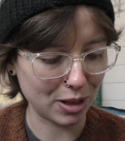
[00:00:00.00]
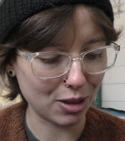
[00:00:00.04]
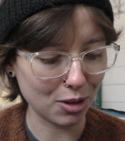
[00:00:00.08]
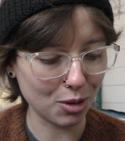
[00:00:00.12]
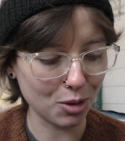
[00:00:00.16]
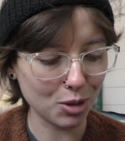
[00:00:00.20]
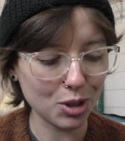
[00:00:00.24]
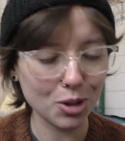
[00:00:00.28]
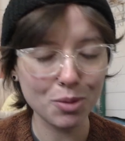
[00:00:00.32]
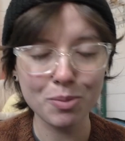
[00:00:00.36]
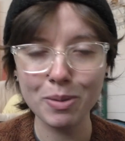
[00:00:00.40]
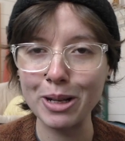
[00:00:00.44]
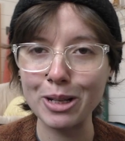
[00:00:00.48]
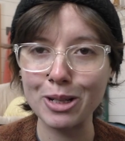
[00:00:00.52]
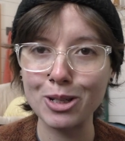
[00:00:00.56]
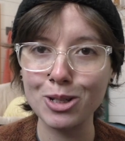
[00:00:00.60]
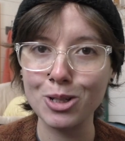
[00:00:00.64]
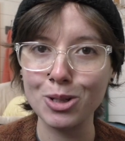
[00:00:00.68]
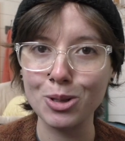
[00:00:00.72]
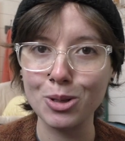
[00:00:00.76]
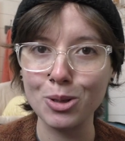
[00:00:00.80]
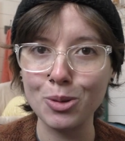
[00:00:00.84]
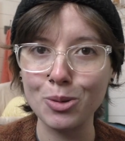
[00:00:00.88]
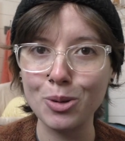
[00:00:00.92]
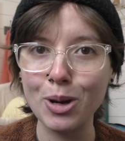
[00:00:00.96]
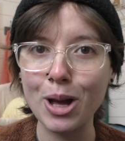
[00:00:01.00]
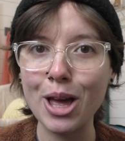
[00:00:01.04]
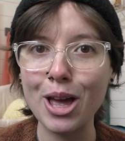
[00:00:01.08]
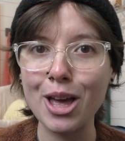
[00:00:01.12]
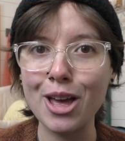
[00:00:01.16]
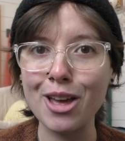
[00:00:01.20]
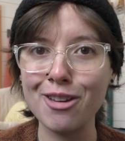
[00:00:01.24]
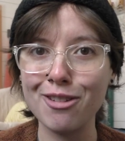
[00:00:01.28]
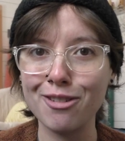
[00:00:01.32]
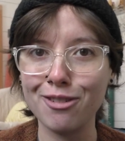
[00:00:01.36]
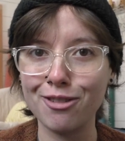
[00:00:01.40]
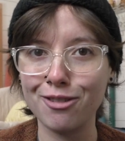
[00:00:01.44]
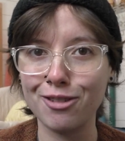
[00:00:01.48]
Those are my 2
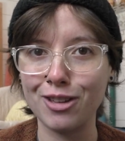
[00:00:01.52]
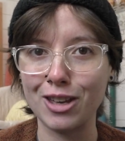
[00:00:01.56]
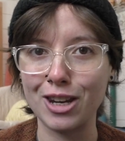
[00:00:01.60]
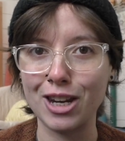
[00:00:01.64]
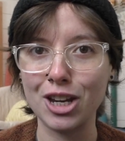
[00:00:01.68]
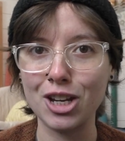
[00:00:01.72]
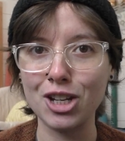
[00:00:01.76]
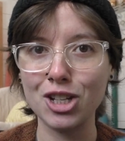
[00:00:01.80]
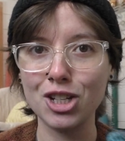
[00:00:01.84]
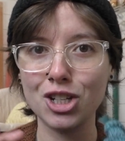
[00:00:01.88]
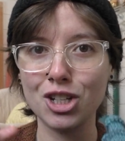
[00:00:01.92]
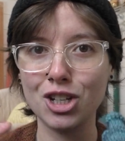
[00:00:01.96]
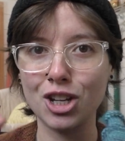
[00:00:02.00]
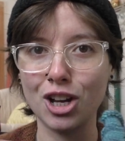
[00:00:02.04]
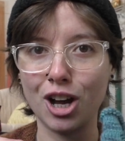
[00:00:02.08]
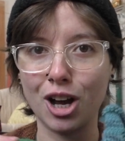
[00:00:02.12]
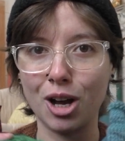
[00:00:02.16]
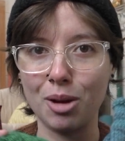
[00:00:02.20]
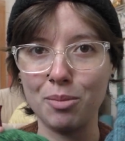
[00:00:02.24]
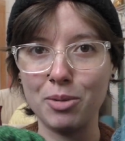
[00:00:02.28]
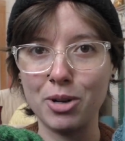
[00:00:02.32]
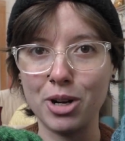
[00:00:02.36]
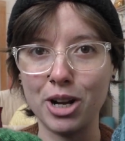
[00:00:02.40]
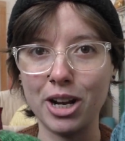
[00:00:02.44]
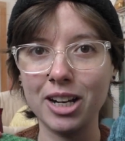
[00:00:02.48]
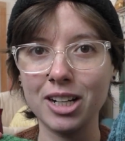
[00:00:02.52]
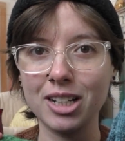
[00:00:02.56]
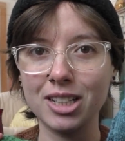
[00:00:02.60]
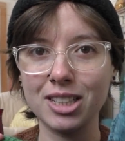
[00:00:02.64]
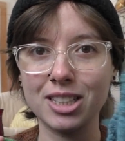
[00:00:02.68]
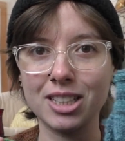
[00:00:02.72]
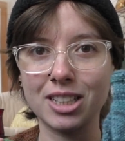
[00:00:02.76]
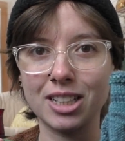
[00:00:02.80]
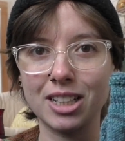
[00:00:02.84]
finished objects.